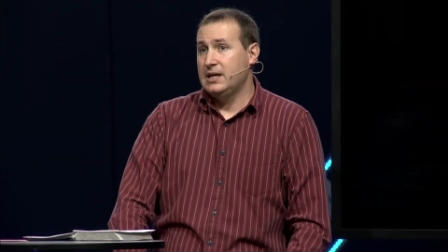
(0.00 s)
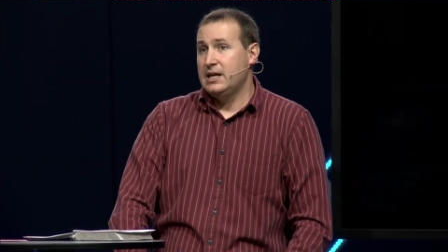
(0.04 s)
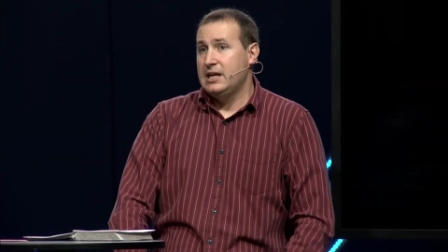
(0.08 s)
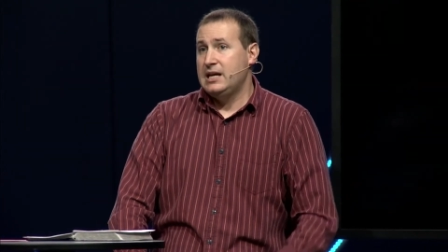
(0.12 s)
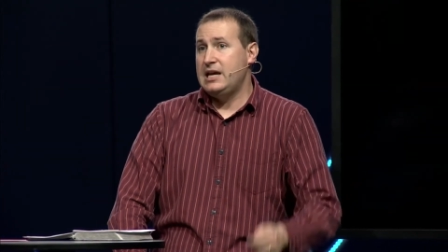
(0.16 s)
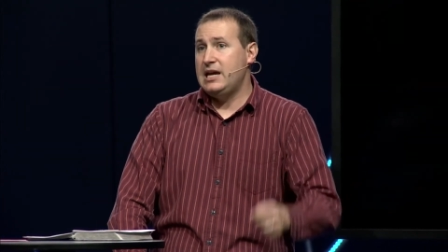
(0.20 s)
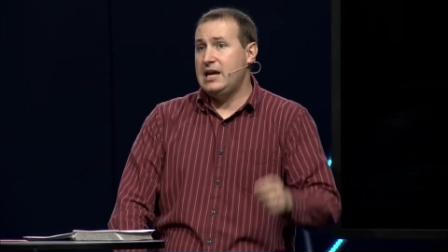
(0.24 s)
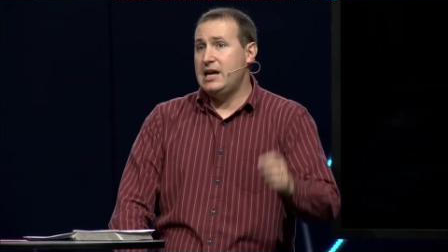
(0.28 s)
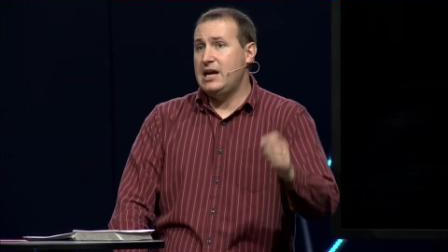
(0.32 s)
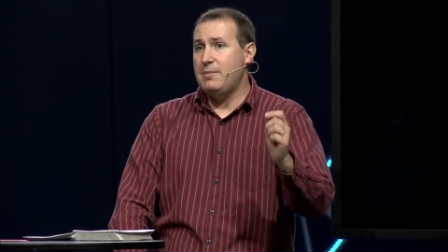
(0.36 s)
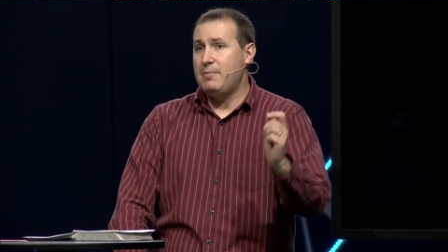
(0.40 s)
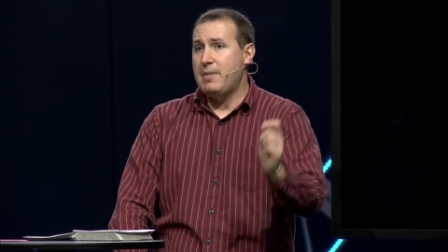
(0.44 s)

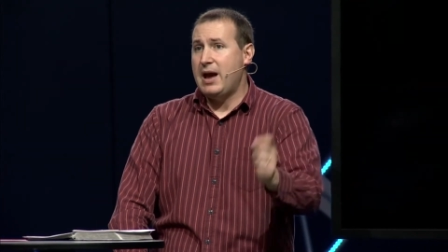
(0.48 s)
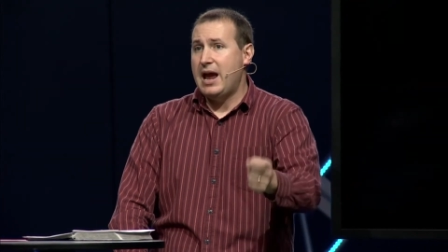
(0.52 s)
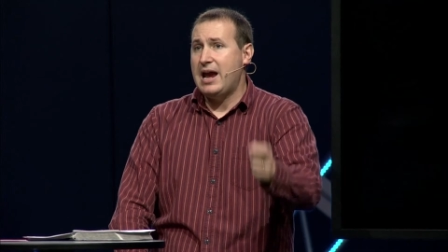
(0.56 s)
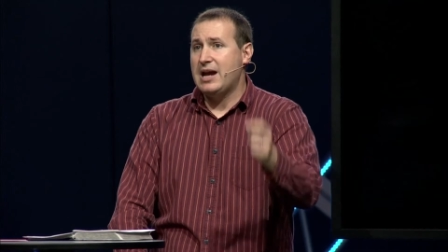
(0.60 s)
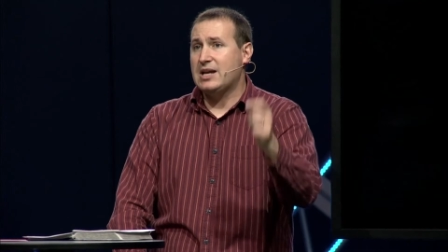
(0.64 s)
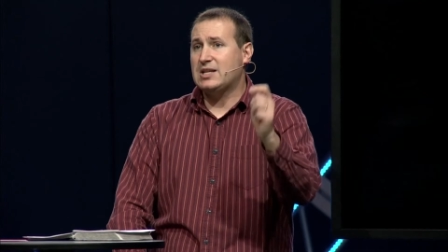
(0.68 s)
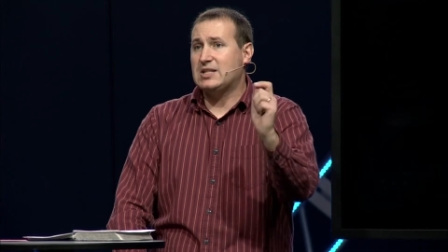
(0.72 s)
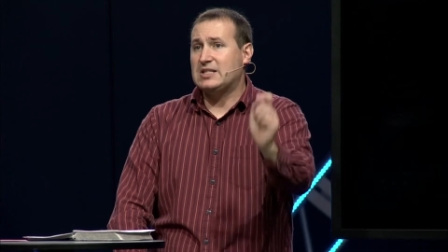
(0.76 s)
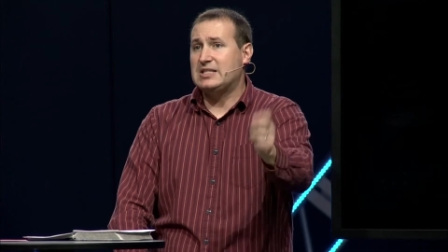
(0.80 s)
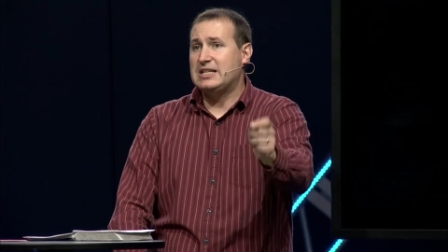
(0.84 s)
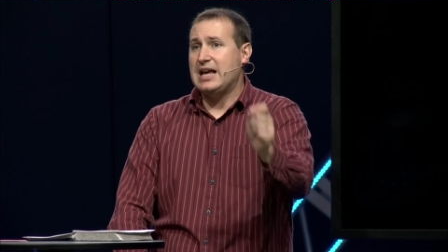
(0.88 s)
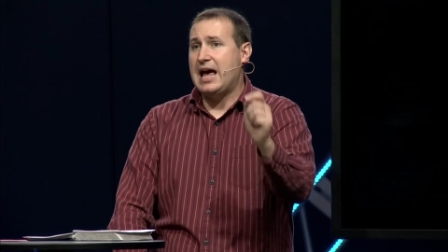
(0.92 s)
He
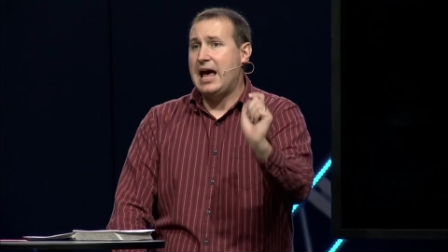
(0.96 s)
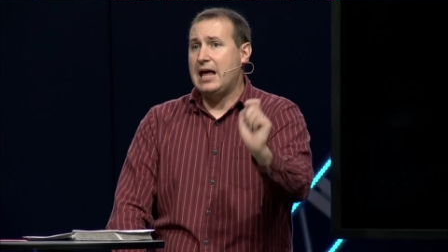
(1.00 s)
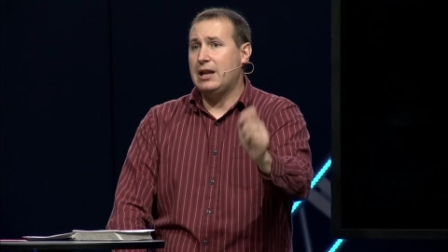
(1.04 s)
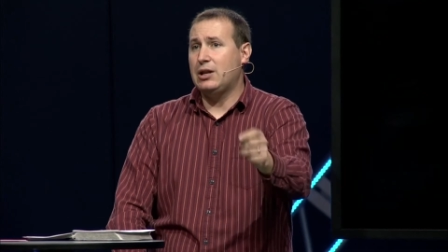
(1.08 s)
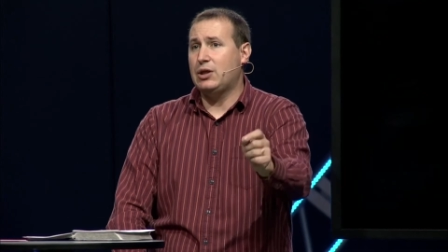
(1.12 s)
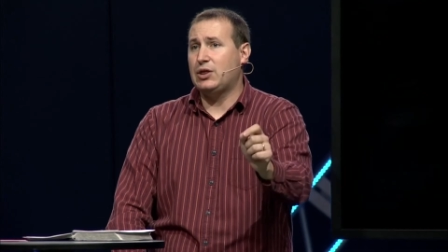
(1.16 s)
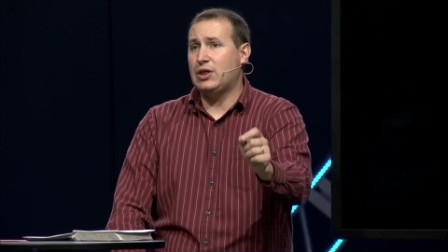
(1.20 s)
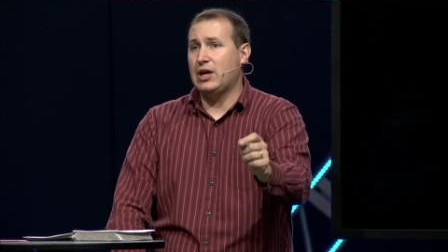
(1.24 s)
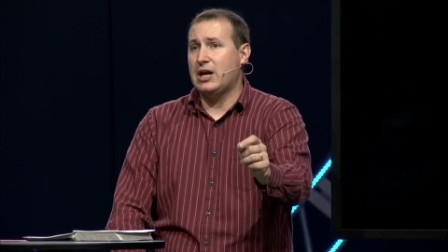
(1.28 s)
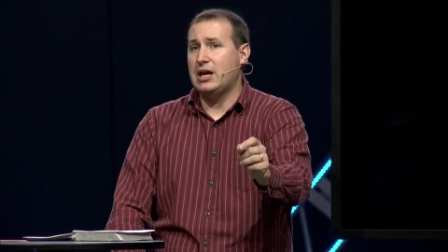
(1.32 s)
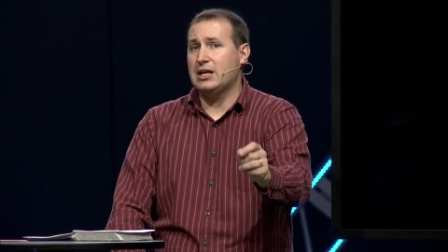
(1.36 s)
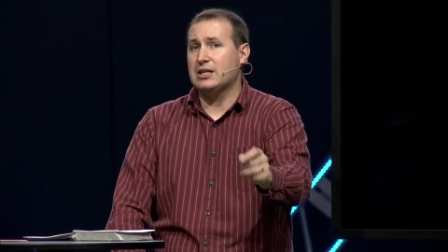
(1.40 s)
makes dead
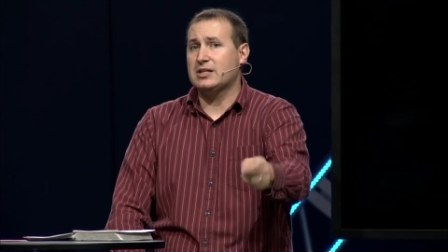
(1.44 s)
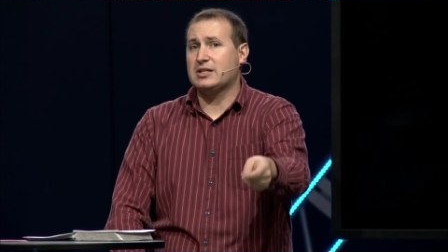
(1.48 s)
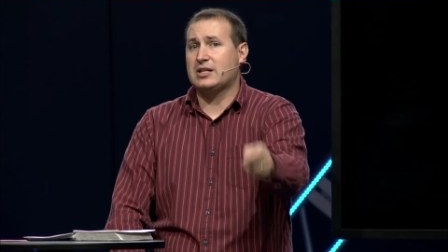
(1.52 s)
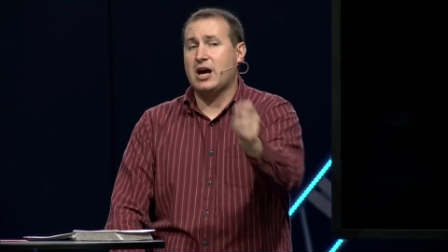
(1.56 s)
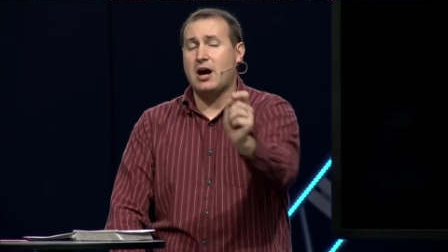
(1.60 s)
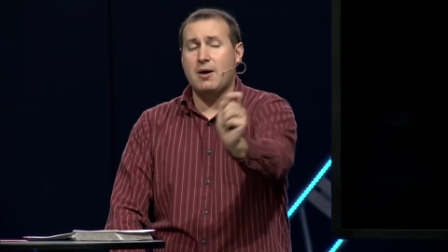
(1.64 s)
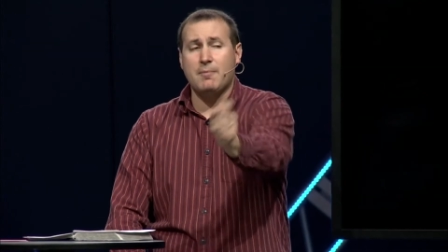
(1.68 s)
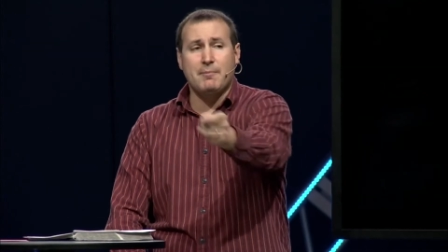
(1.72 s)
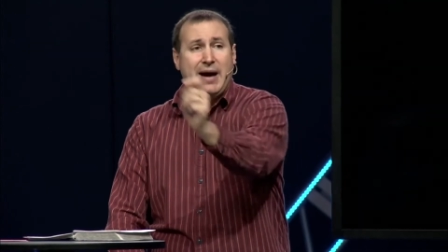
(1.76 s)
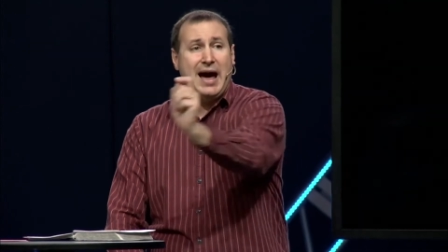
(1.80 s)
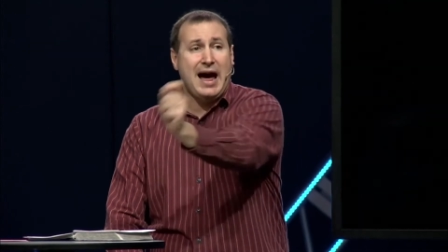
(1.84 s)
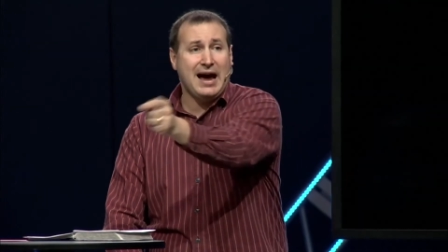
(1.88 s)
things
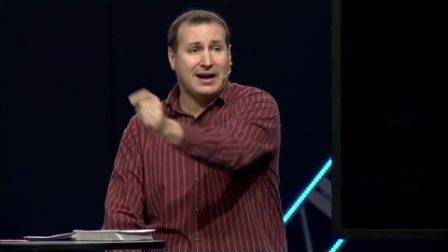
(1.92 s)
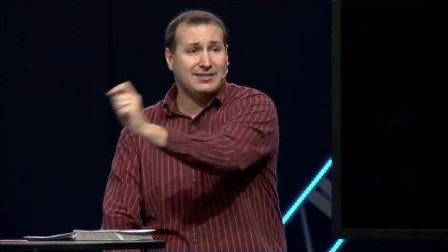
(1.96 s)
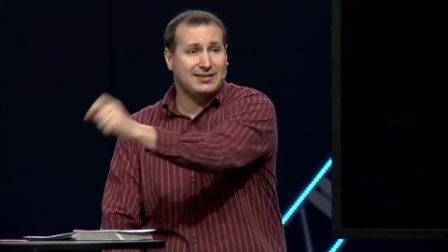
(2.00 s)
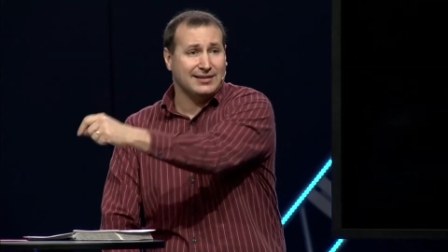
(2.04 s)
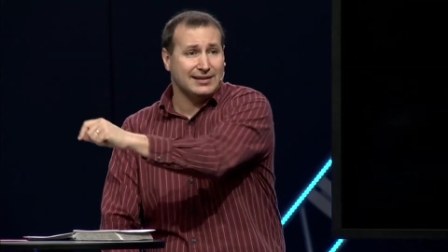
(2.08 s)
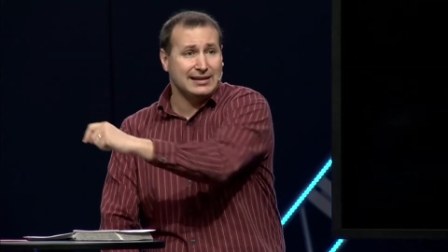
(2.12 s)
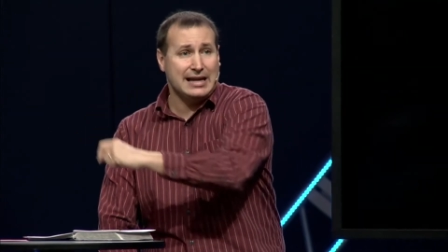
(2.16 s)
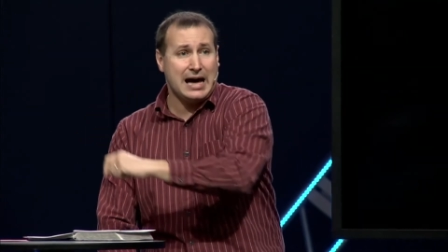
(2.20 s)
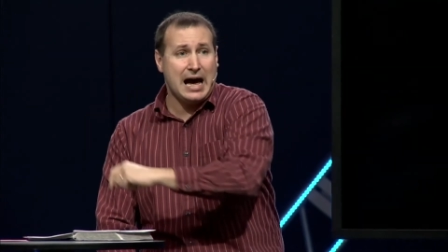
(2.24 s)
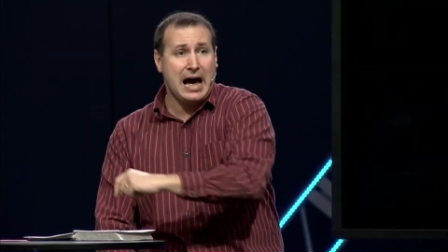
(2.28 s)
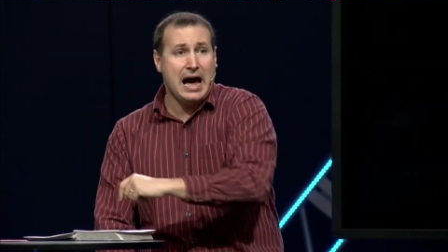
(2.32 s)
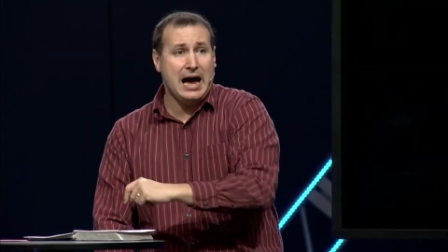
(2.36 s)
come back to
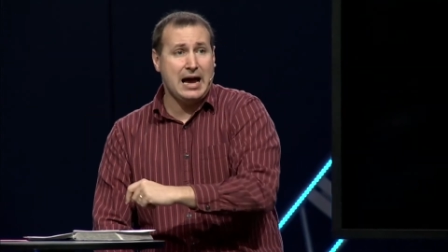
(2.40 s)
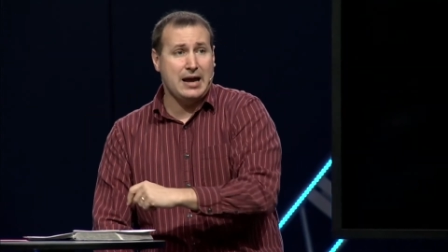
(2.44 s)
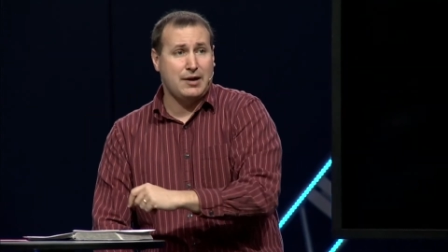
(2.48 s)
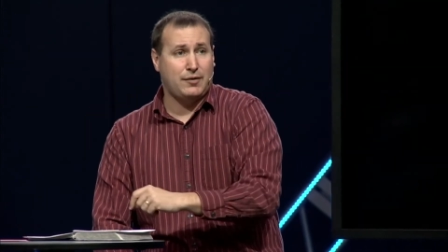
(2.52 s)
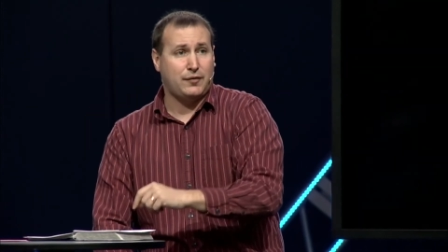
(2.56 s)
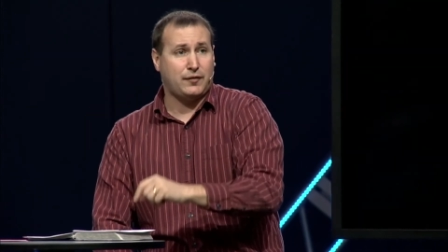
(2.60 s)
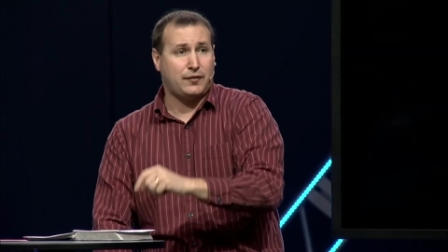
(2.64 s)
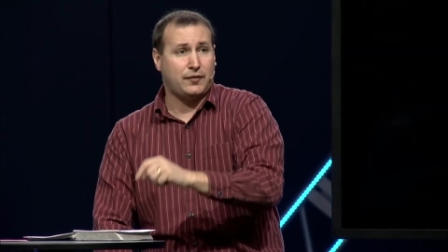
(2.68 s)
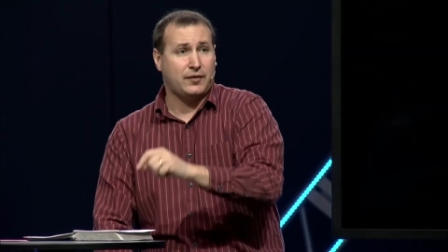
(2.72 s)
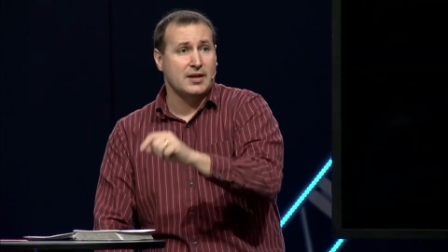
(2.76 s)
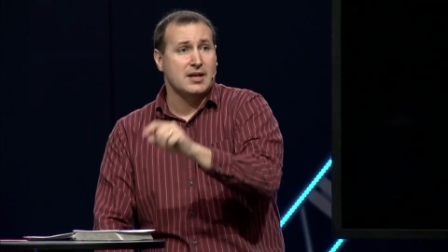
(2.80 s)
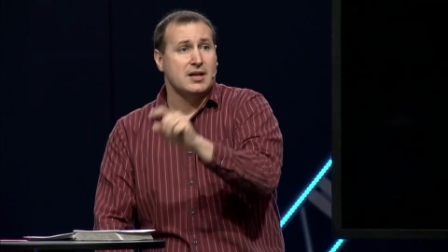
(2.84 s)

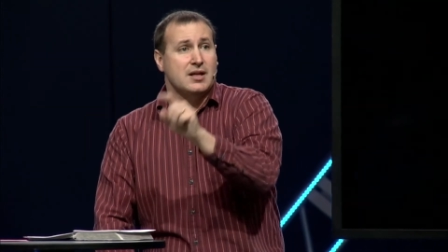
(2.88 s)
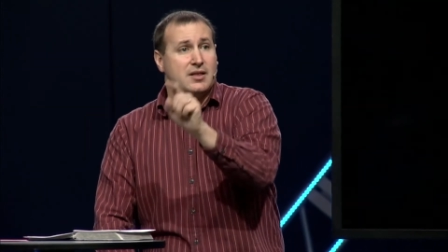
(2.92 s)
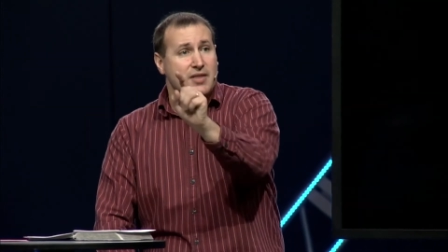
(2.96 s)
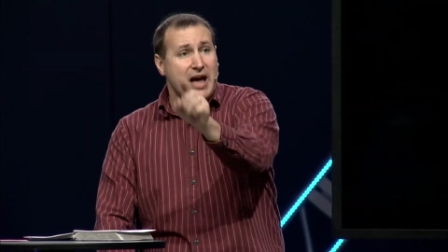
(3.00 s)
life.